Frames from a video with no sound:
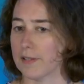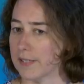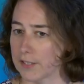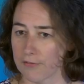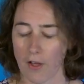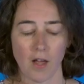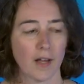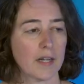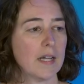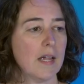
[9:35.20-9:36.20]
this is
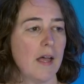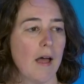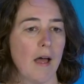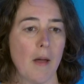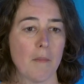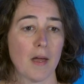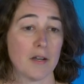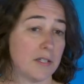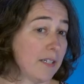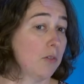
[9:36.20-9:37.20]
fine,
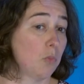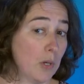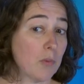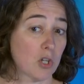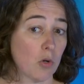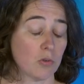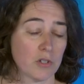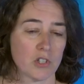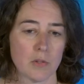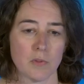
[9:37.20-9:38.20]
until we were told
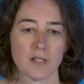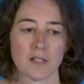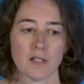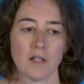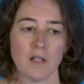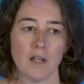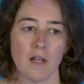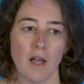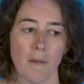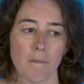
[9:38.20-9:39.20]
that she was
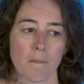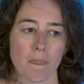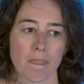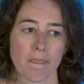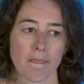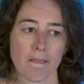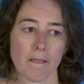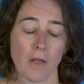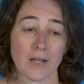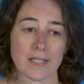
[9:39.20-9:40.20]

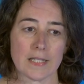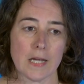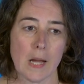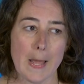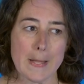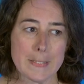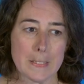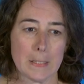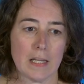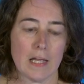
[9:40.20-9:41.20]
going to die.
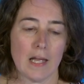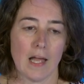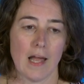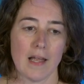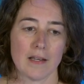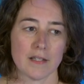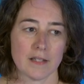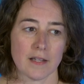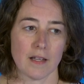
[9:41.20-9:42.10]
And